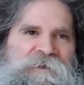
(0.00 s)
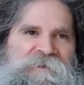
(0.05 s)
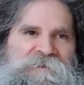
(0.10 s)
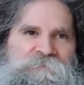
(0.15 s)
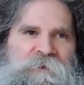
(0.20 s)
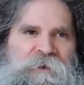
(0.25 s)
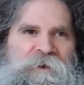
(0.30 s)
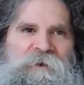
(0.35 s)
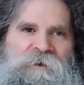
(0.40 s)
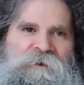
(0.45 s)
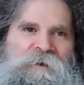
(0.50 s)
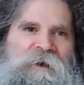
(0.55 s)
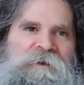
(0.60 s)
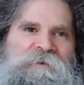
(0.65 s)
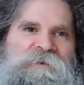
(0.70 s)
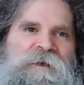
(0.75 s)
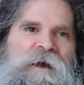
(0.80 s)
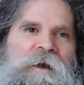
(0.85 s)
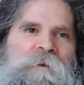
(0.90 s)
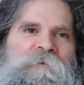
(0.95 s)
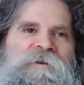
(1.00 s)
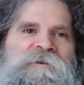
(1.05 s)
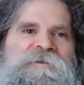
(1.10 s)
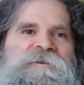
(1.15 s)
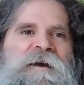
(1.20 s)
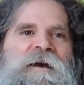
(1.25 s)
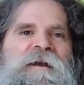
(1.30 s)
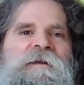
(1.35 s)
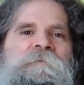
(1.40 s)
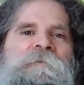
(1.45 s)
I spent a lot of time in a
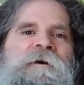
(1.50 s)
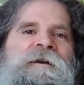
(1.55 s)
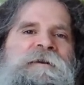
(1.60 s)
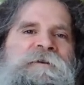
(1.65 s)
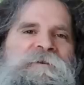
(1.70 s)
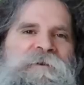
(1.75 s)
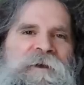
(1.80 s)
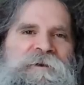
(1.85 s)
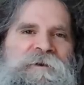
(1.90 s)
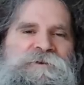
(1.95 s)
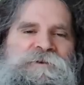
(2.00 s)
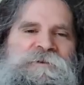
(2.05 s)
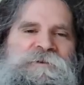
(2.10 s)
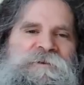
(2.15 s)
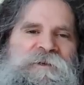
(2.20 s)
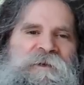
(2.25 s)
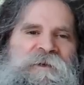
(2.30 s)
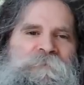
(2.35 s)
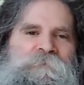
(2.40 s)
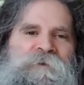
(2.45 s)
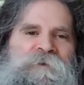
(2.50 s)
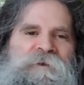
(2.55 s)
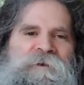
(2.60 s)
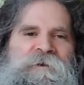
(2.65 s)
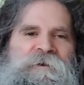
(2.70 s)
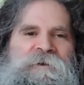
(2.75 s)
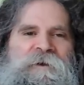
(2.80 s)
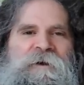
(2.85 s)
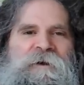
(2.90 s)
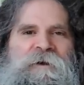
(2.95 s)
silent meditation
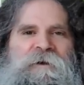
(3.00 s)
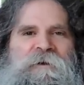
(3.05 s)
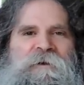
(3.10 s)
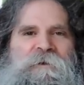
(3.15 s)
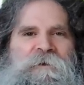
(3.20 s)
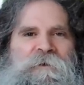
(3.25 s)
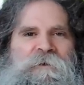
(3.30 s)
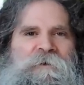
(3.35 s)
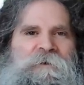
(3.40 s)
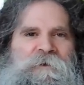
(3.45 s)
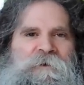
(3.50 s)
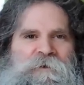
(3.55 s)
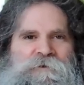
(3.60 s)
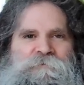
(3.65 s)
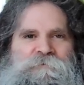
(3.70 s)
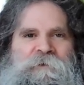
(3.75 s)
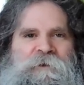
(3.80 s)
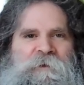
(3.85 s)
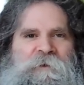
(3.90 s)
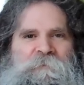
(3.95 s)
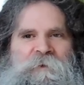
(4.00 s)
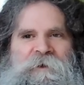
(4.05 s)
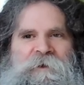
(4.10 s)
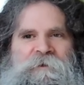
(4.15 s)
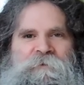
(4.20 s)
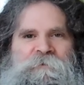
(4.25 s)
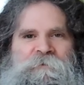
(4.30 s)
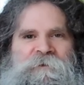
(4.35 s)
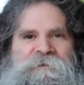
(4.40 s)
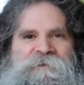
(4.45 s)
teepee, drinking
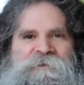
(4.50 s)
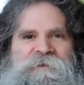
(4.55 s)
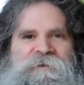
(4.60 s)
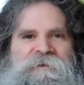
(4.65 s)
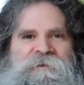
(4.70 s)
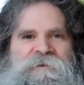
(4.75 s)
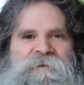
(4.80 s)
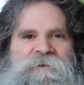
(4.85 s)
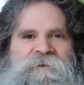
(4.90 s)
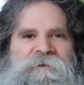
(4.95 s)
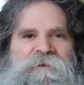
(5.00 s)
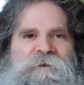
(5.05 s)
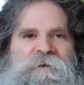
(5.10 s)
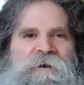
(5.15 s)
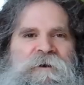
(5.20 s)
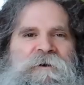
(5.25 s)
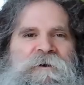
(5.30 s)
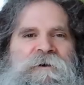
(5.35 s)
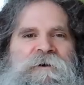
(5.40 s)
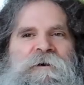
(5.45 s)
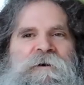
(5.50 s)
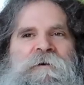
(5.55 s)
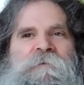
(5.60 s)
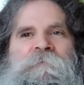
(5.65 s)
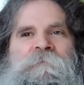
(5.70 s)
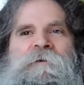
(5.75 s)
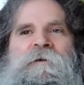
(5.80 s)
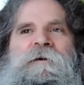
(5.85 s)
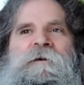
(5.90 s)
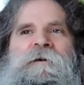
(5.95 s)
peyote tea.
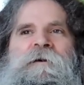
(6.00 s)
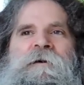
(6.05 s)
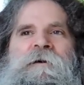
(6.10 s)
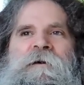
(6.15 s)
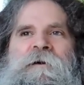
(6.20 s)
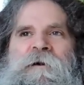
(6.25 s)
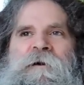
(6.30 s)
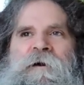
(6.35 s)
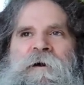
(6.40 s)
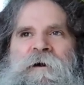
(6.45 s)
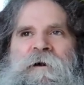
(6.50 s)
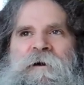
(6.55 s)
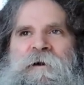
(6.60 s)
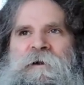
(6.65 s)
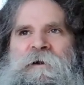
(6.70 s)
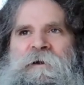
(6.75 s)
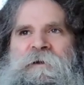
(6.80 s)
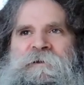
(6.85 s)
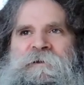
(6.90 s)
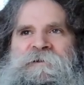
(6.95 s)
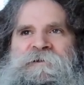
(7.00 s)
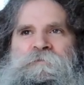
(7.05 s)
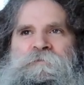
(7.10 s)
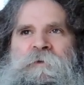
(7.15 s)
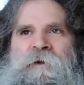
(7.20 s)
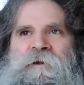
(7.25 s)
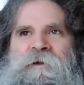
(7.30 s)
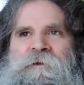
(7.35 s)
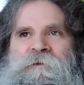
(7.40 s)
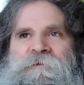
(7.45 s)
I
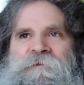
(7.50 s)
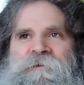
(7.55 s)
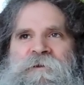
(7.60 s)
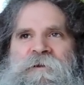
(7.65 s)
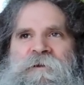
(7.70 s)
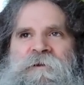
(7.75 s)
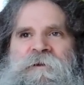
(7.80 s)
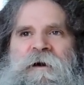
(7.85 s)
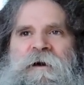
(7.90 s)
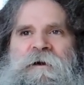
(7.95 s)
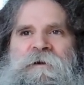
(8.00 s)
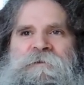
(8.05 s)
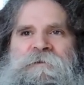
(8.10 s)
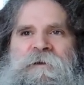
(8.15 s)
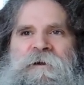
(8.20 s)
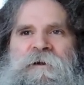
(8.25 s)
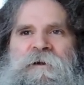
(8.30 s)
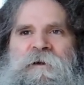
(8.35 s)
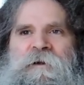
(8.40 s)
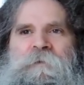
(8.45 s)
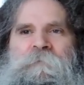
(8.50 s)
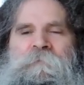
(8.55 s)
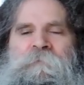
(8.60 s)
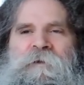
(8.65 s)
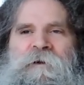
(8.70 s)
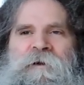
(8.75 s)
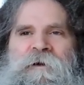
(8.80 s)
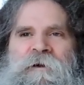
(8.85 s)
spent a lot of time